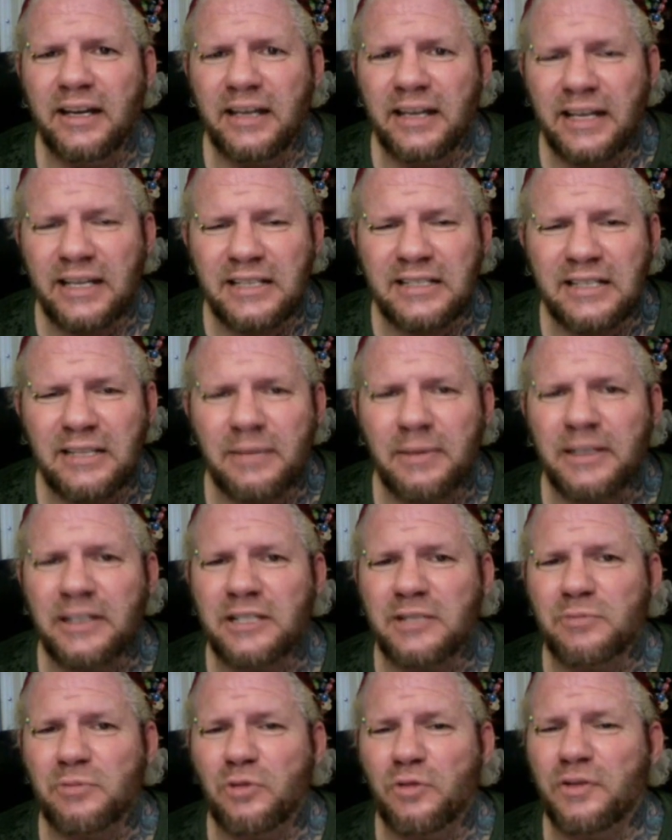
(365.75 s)
yes, they made
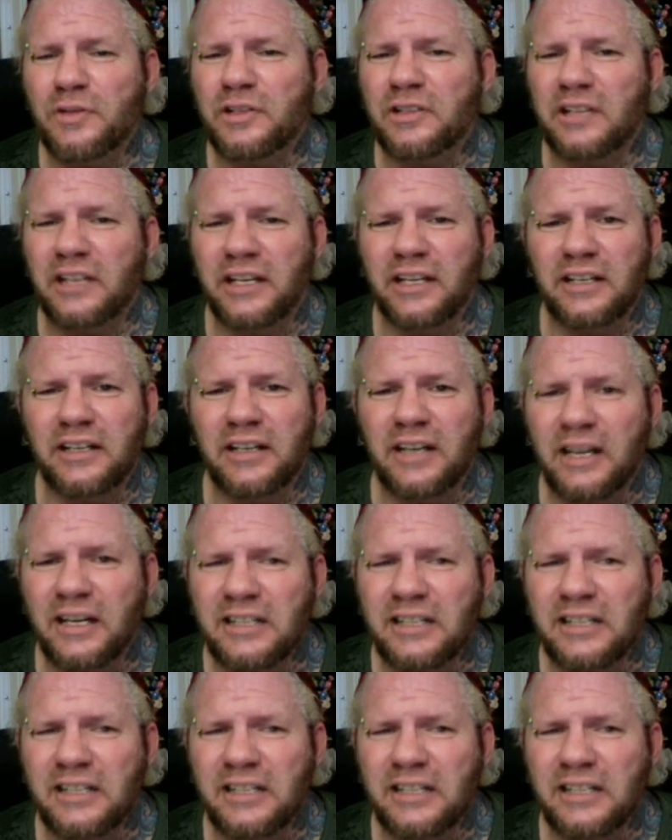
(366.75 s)
this movie on like